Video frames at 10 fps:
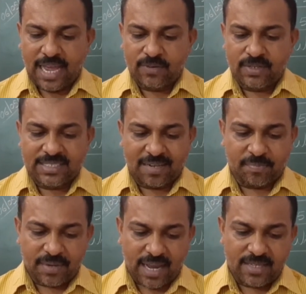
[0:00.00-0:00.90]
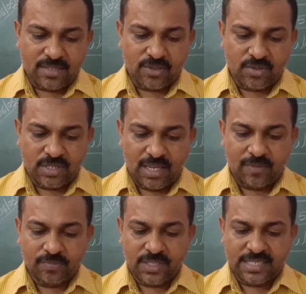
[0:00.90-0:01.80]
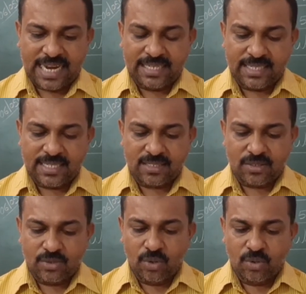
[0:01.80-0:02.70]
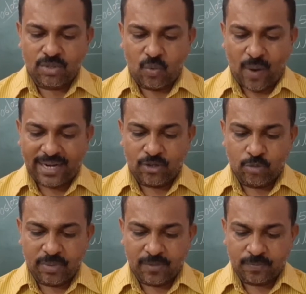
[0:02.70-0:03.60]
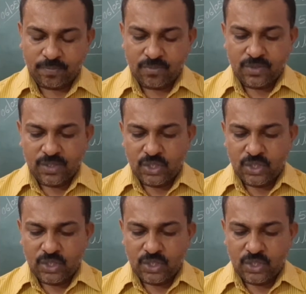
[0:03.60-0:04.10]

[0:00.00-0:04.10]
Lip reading: and were surprised to see the scientist's door wide open.